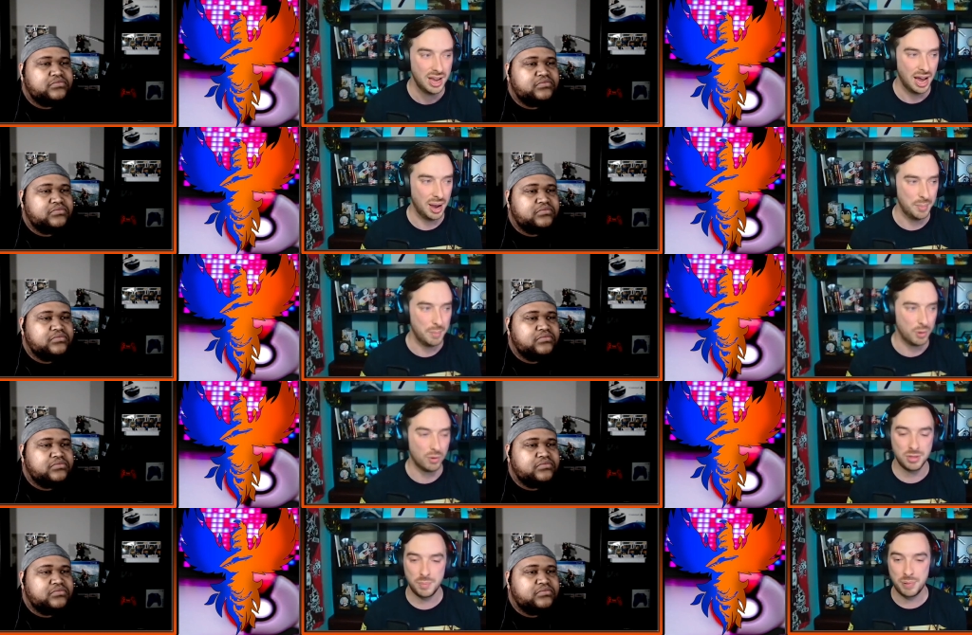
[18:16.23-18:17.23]
Speaker 1: Um, but
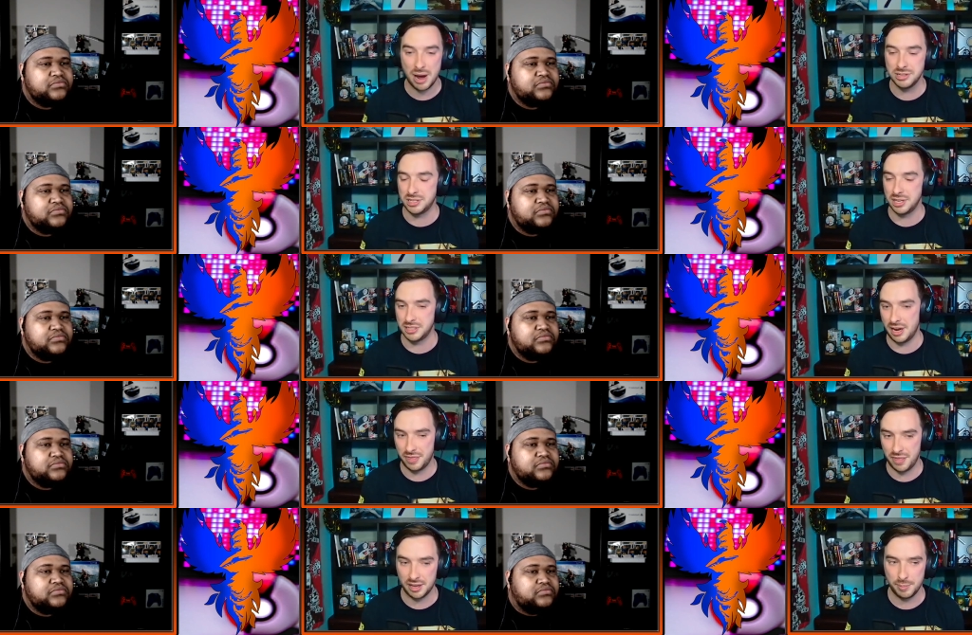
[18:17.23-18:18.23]
one of the proudest things that I
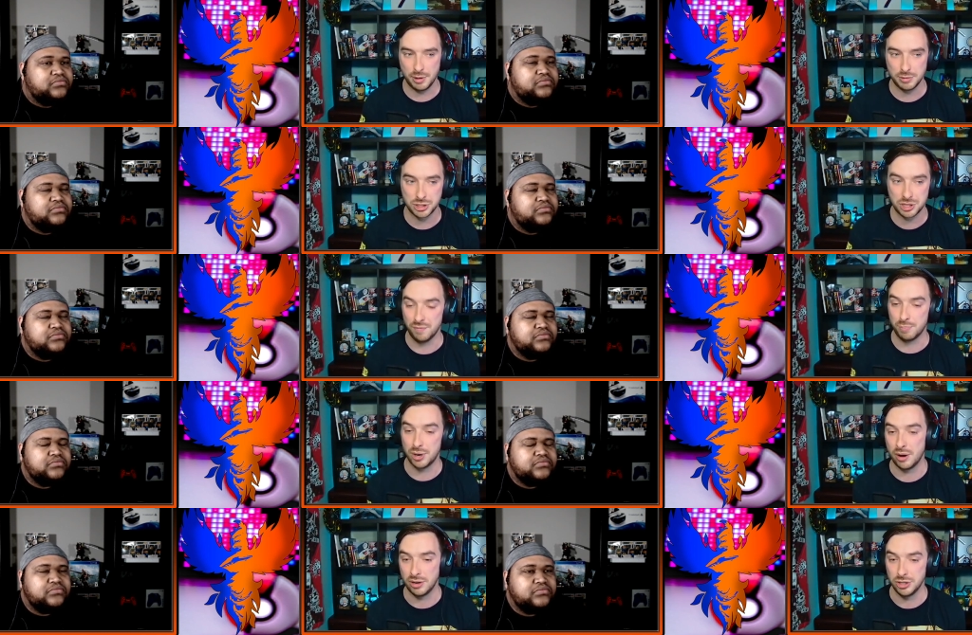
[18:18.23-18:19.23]
think about just kind of
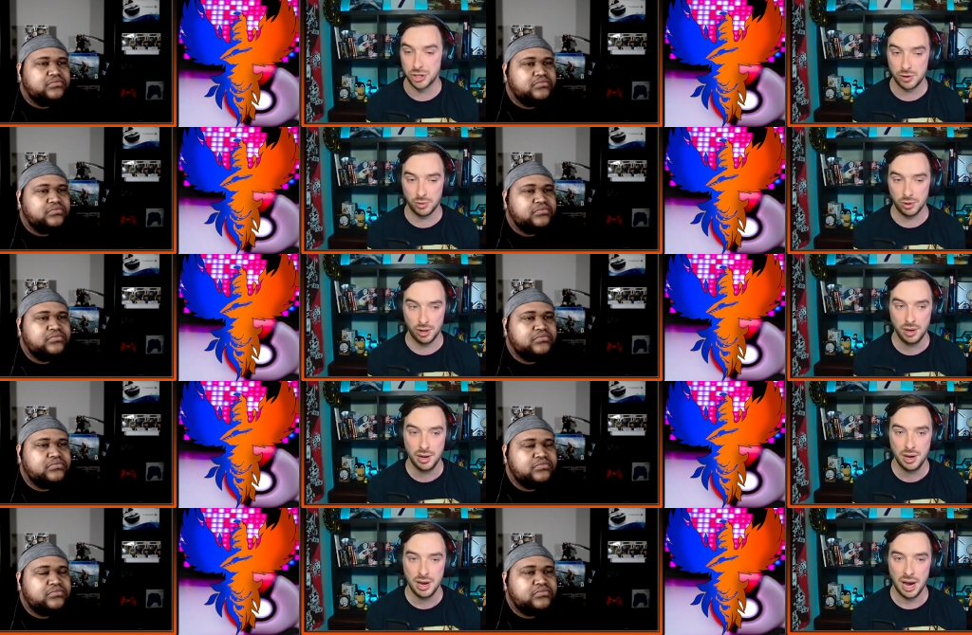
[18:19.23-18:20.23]
burnout in general,
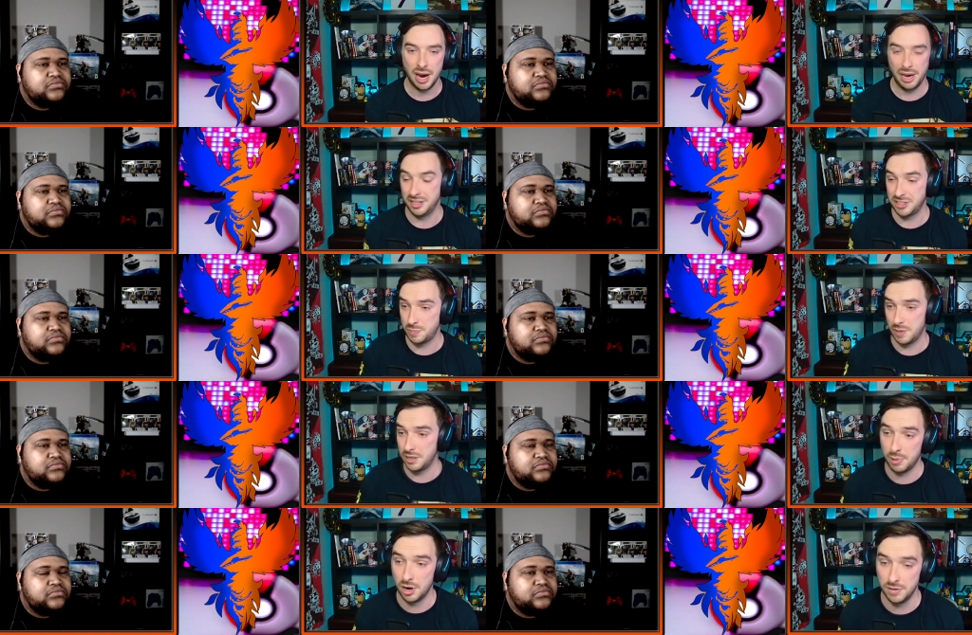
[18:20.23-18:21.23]
uh, and this has
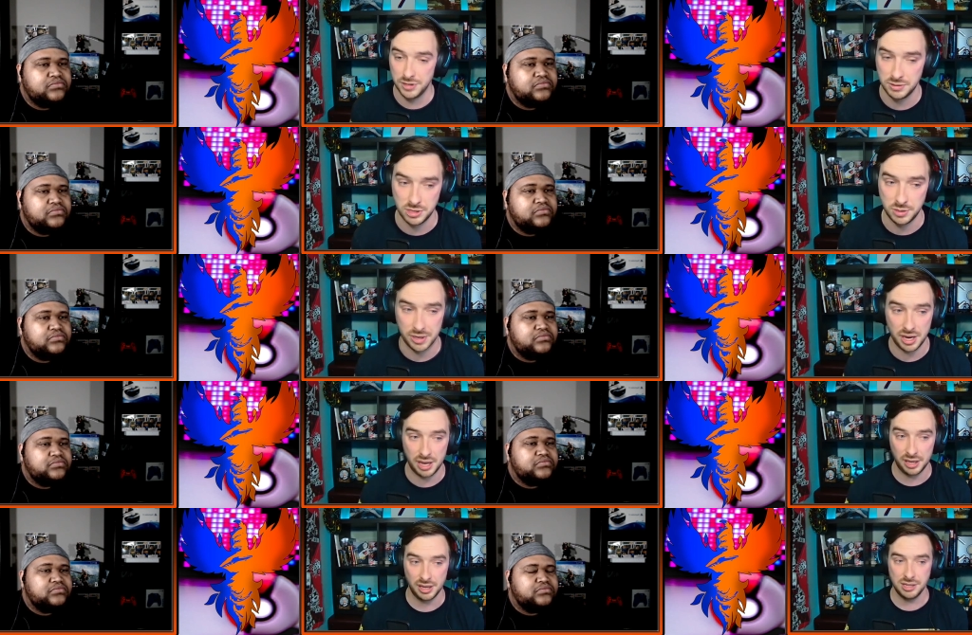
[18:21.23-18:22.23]
been part of us since the
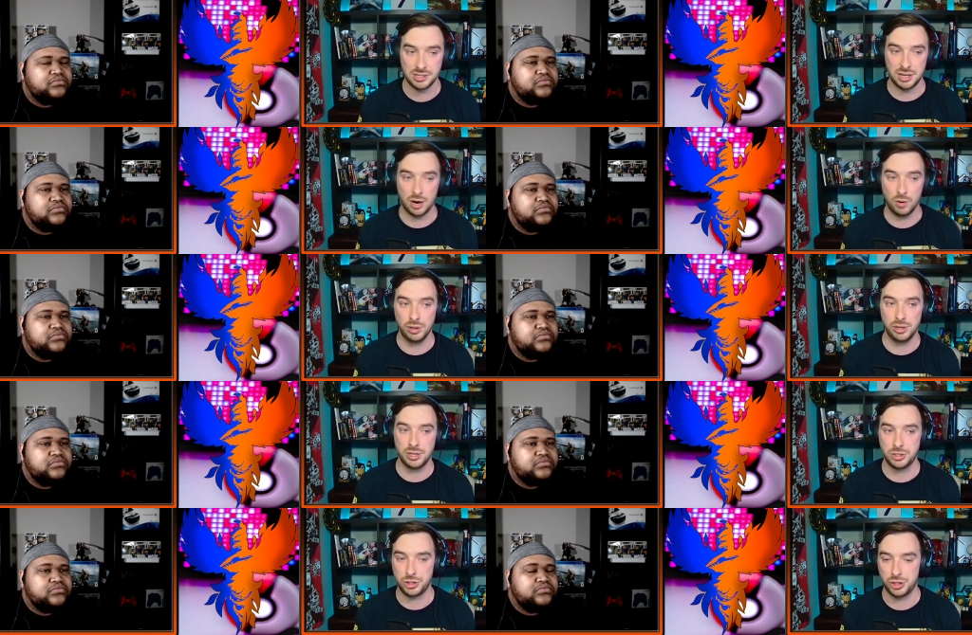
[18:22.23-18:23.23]
beginning, is our
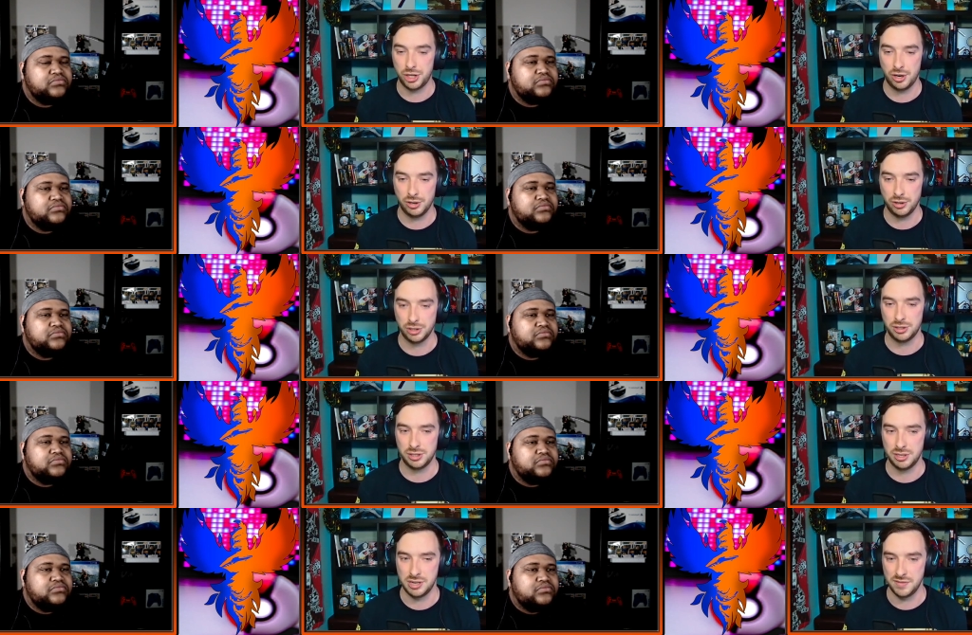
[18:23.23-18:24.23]
willingness to share the
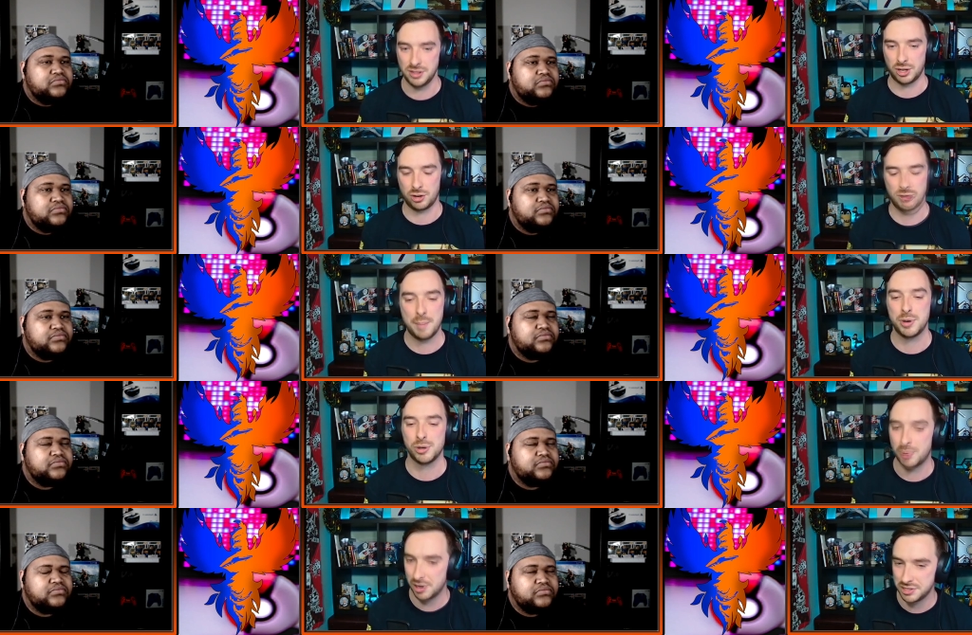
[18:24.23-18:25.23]
even the
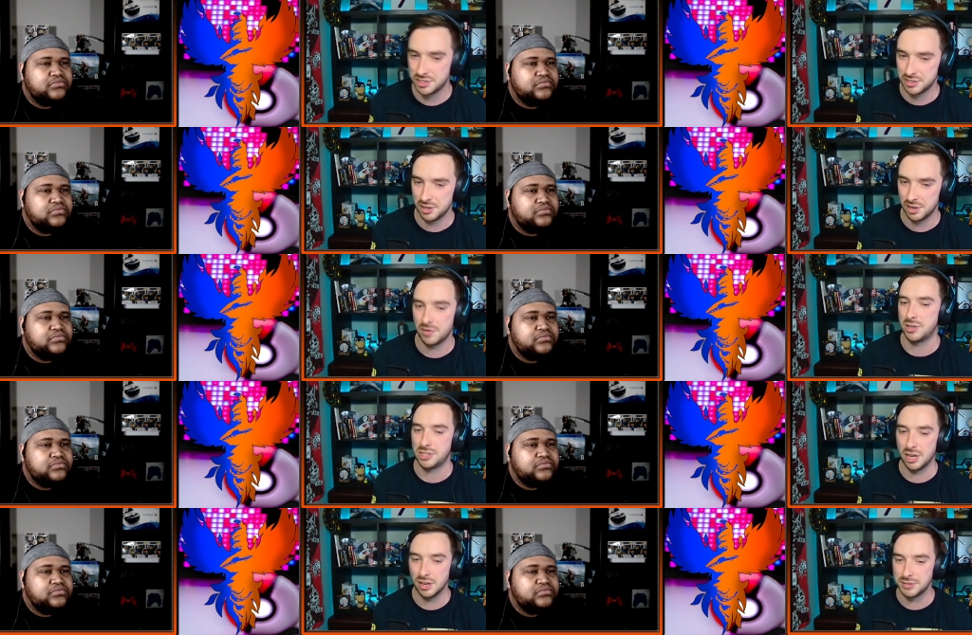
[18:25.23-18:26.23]
crappier parts of
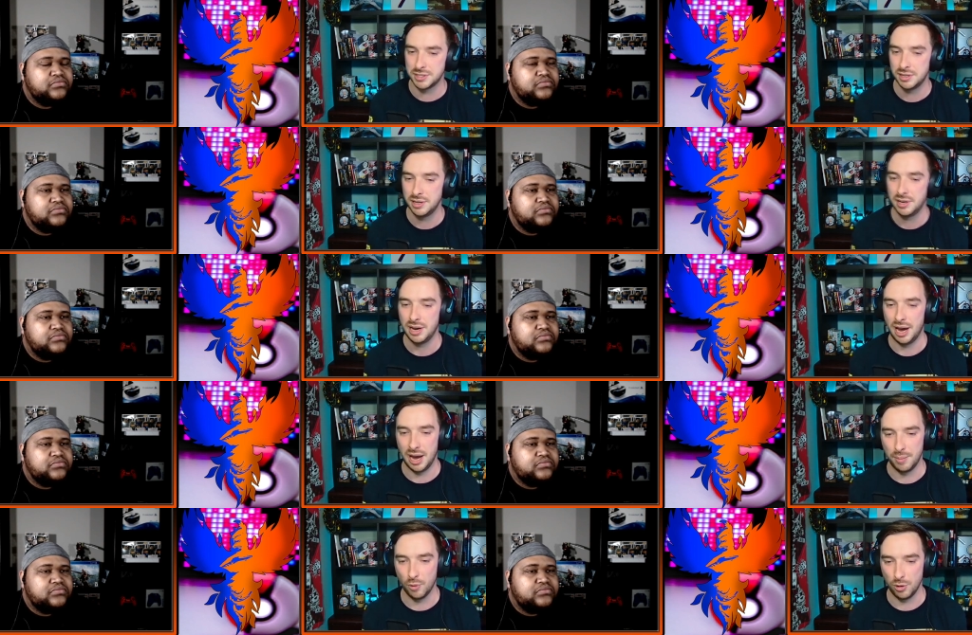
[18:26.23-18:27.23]
ourselves,
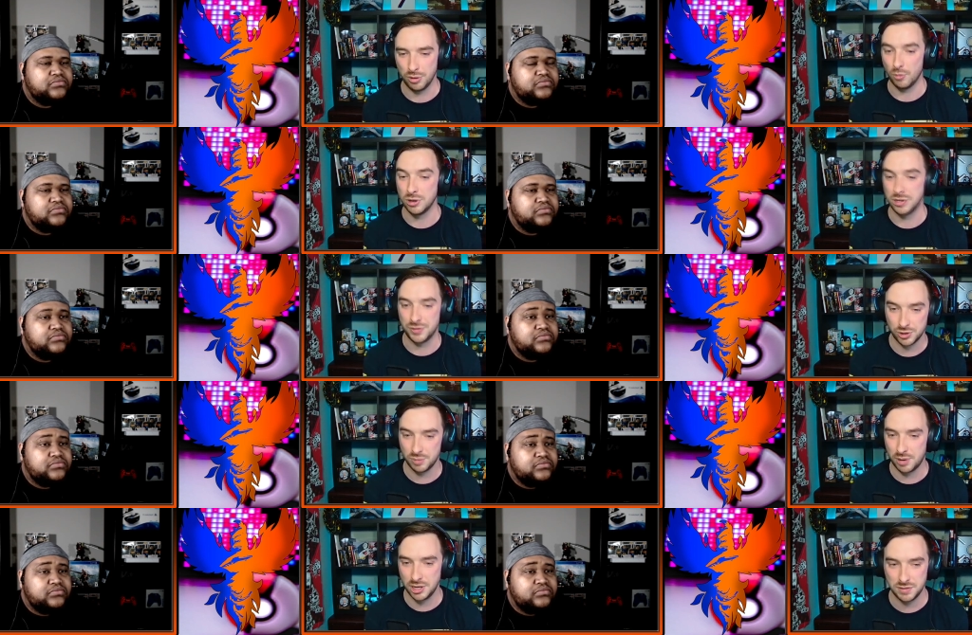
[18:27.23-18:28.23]
um, or the more
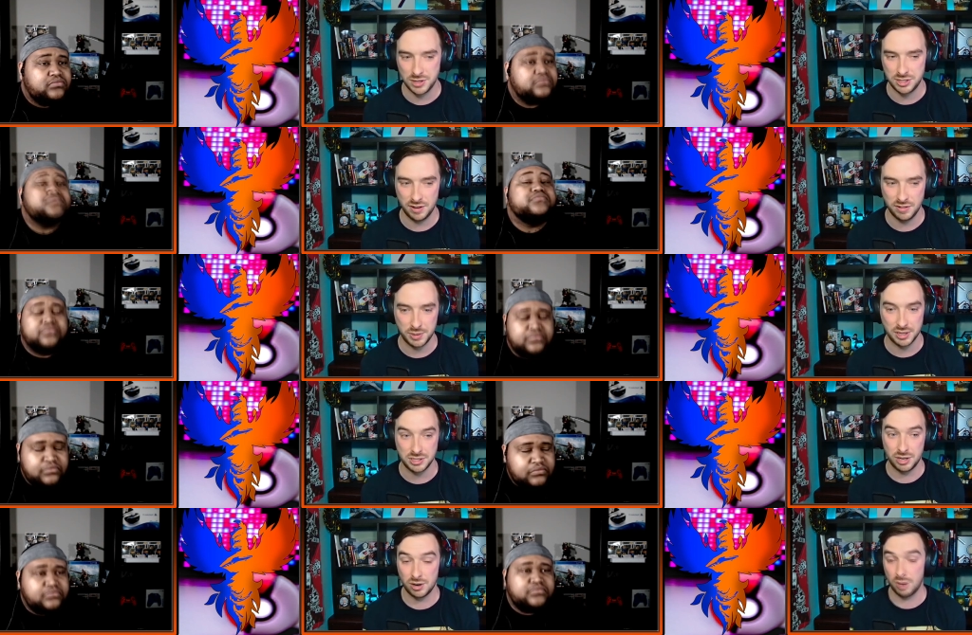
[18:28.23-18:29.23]
difficult parts of ourselves,
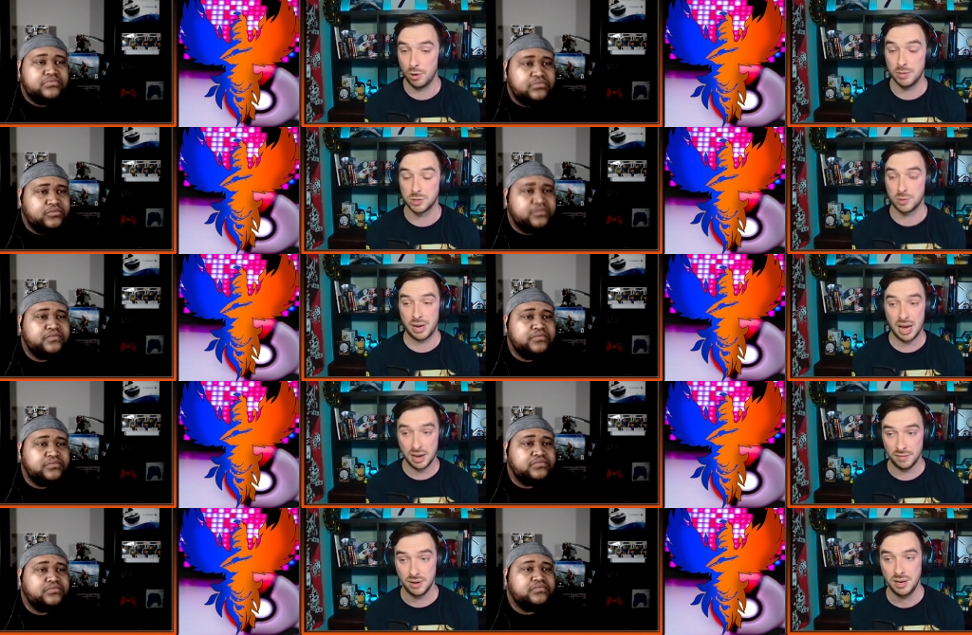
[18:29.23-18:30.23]
because there are moments where we
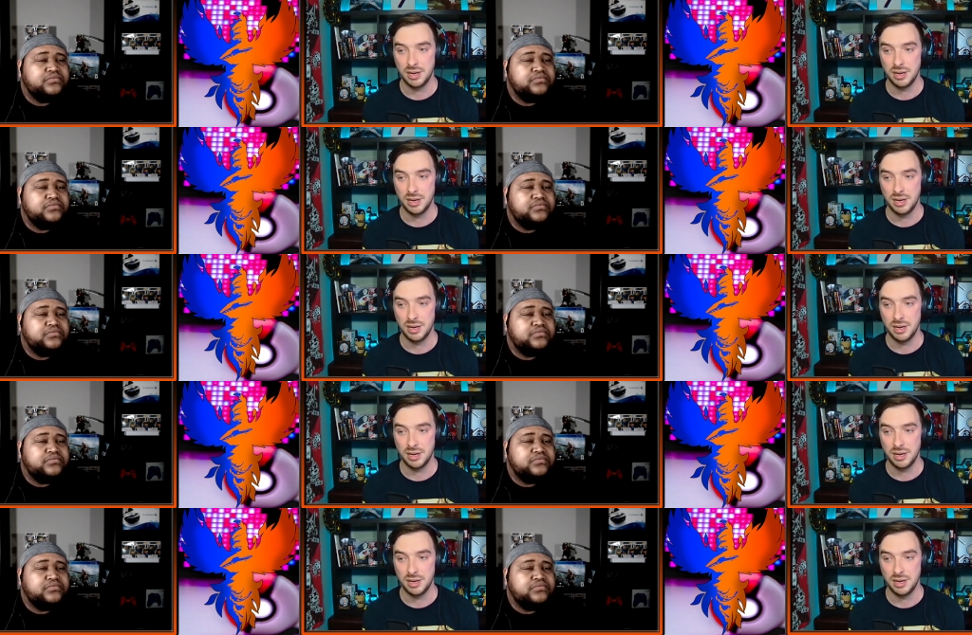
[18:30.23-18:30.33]
have